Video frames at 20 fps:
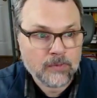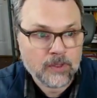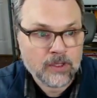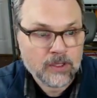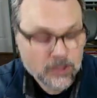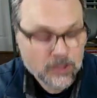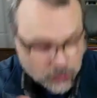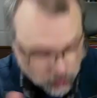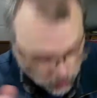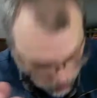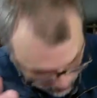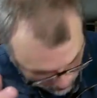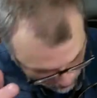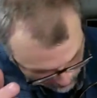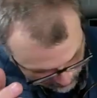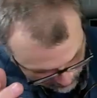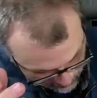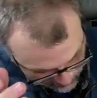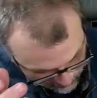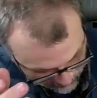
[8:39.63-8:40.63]
So what we
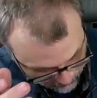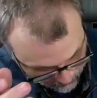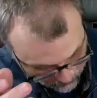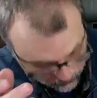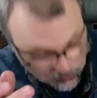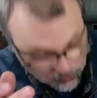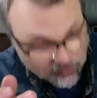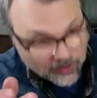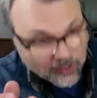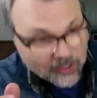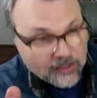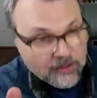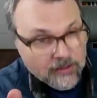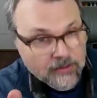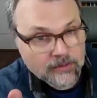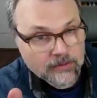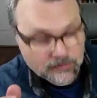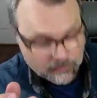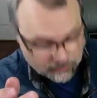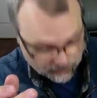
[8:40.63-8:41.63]
need to do then,
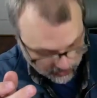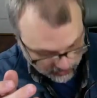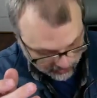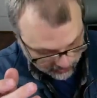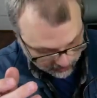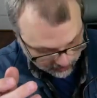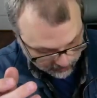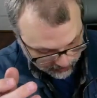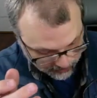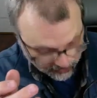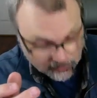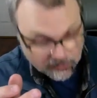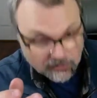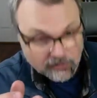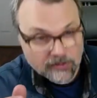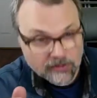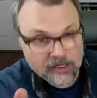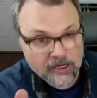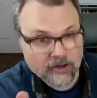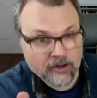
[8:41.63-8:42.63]
to complete the
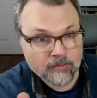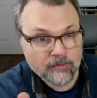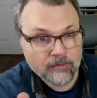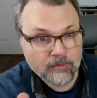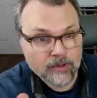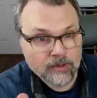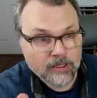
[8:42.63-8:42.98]
theorem,